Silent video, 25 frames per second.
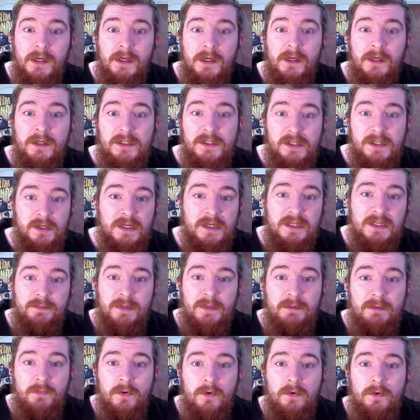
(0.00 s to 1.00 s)
Sonic
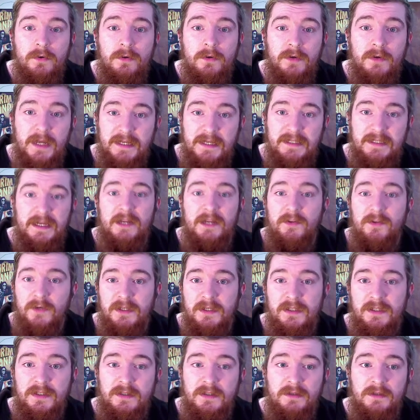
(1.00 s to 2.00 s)
Spinball, and
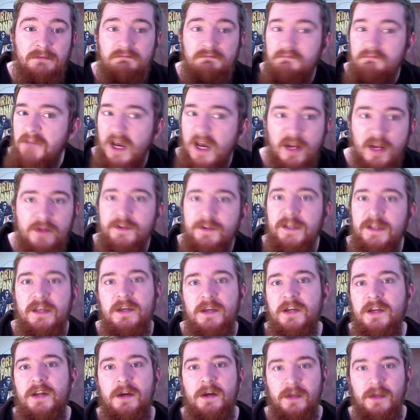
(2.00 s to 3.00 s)
Tetris. I don't think you
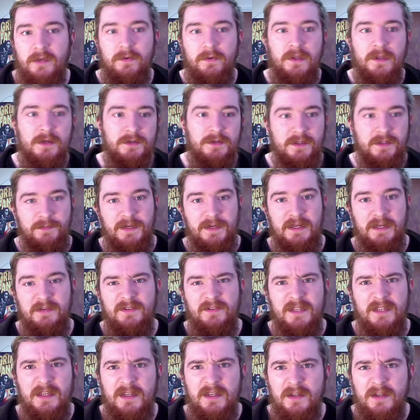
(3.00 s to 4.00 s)
could argue with those as being
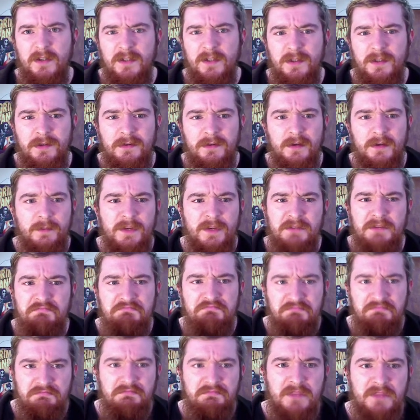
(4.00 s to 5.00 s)
outstanding, could you? I mean,
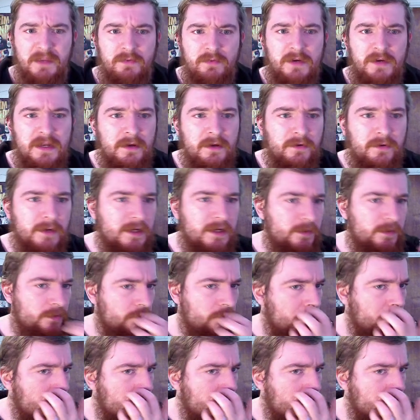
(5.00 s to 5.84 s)
they're pretty incredible.